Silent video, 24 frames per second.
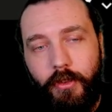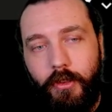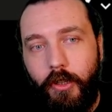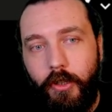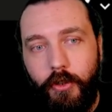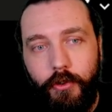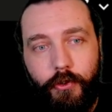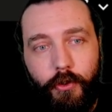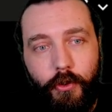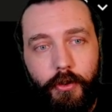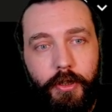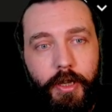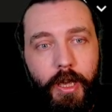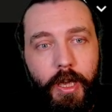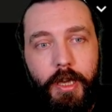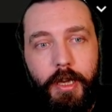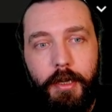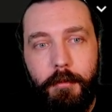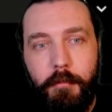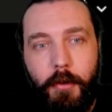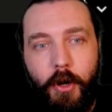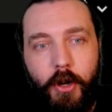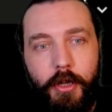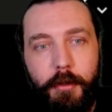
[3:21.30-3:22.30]
So yeah,
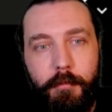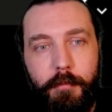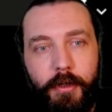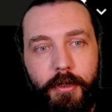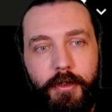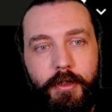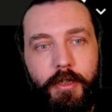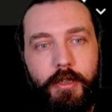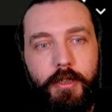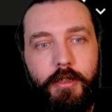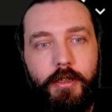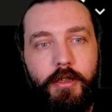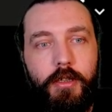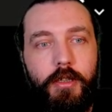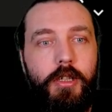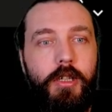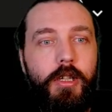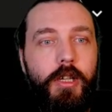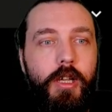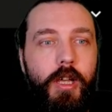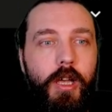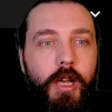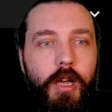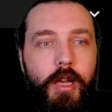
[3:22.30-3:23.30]
in my opinion,
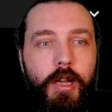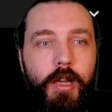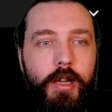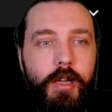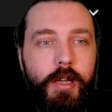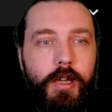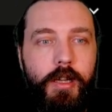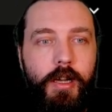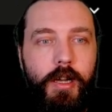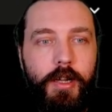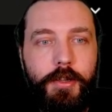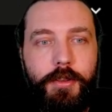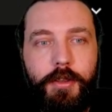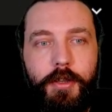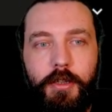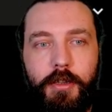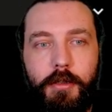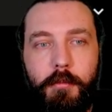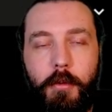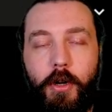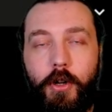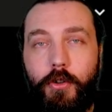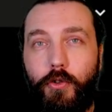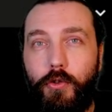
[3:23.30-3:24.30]
I think
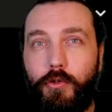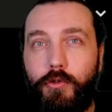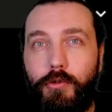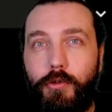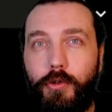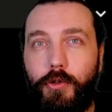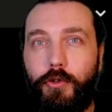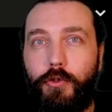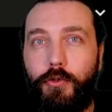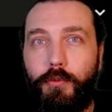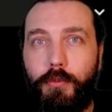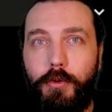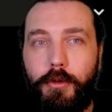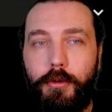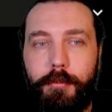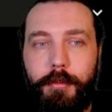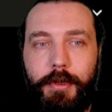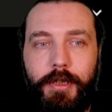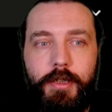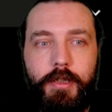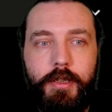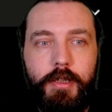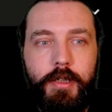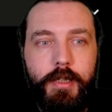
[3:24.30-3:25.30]
the Marshall Crux will
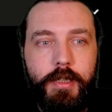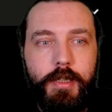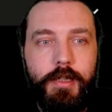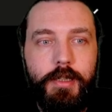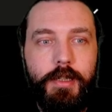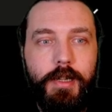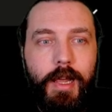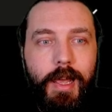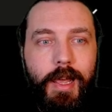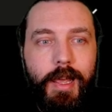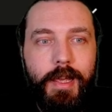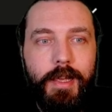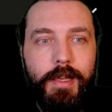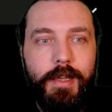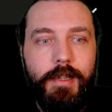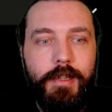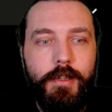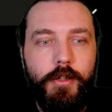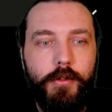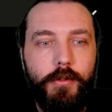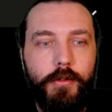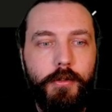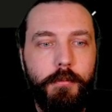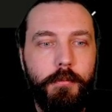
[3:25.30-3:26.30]
be in
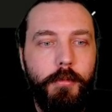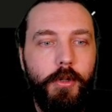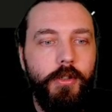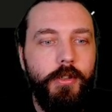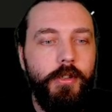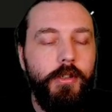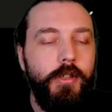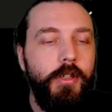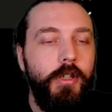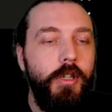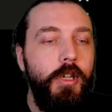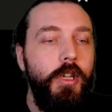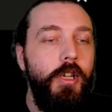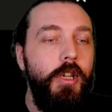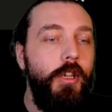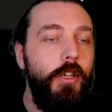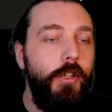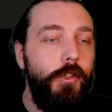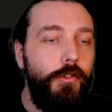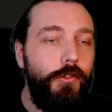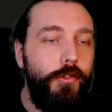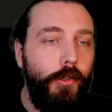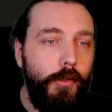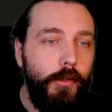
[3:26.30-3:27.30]
A unmodded.
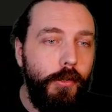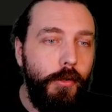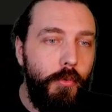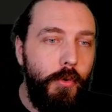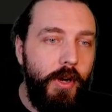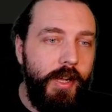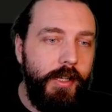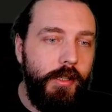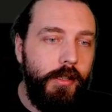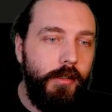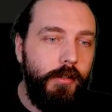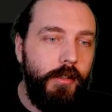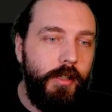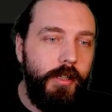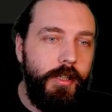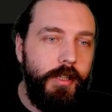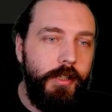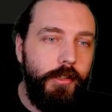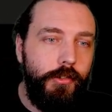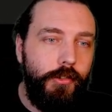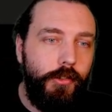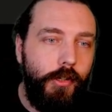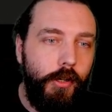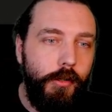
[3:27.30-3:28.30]
Solar Whale
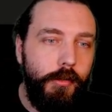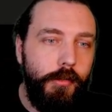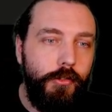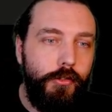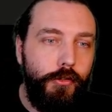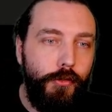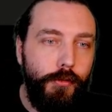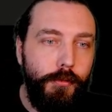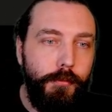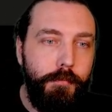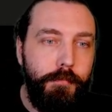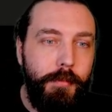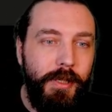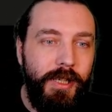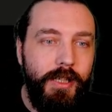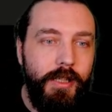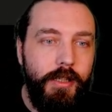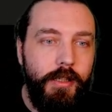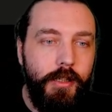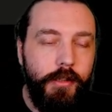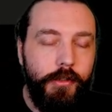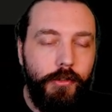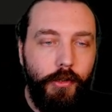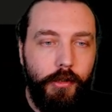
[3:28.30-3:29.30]
is going to
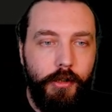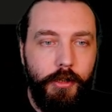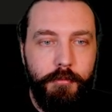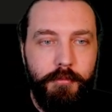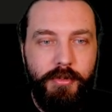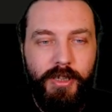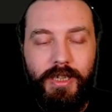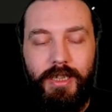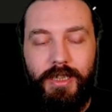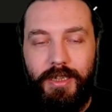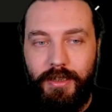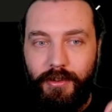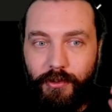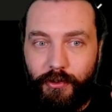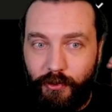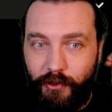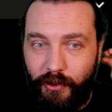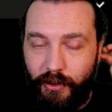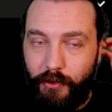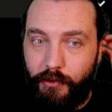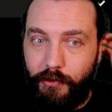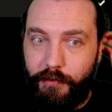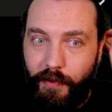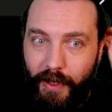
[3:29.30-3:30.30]
be, it's only bringing in
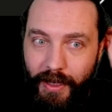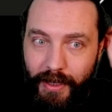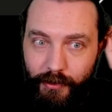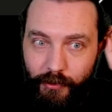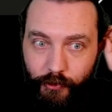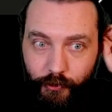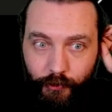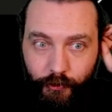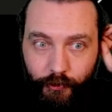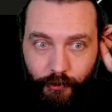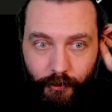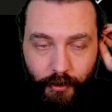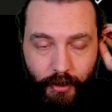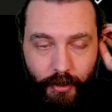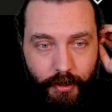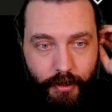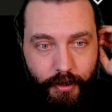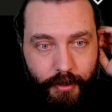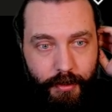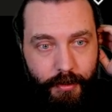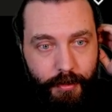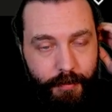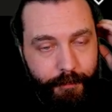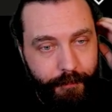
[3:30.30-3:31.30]
six vets,
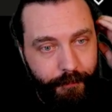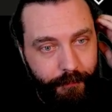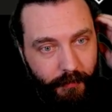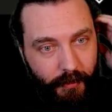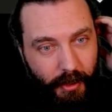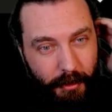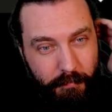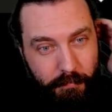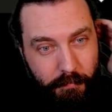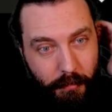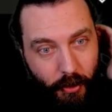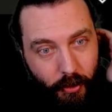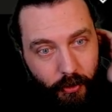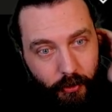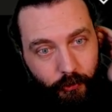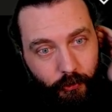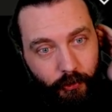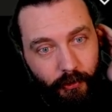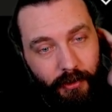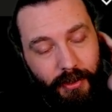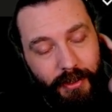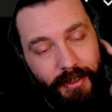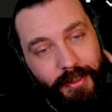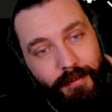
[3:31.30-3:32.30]
and
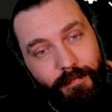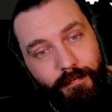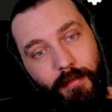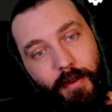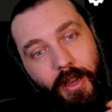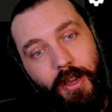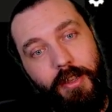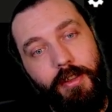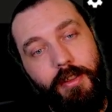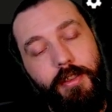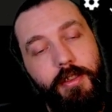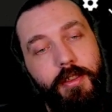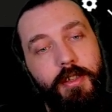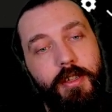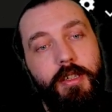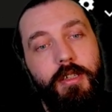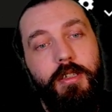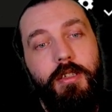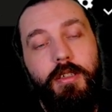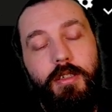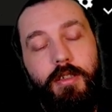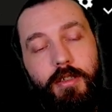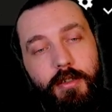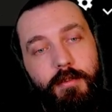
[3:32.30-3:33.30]
personally I
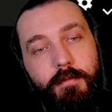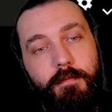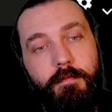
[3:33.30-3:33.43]
think